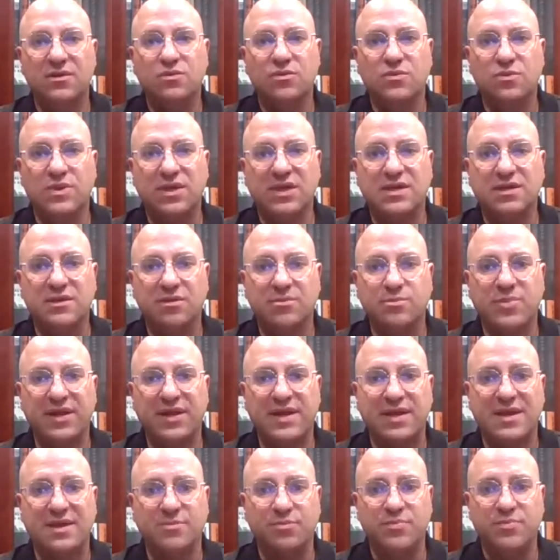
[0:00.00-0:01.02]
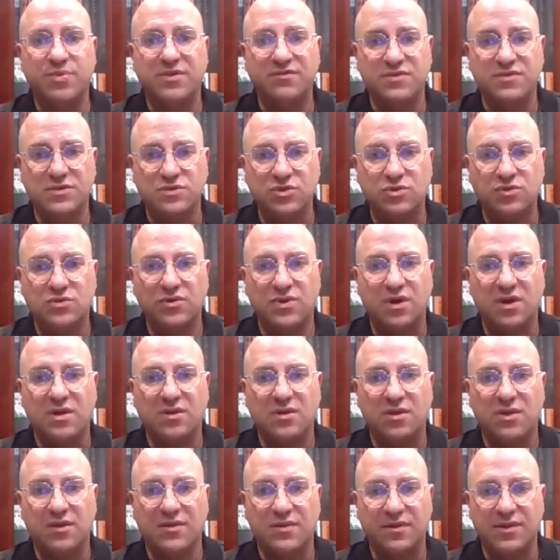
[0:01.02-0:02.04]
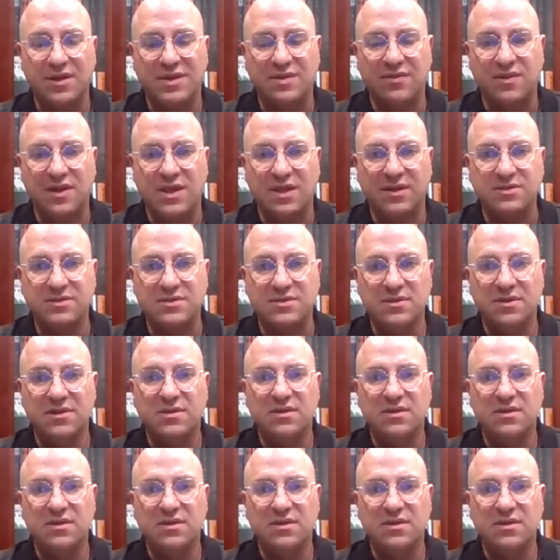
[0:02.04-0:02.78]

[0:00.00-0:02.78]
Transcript: we can play a pivotal role in that.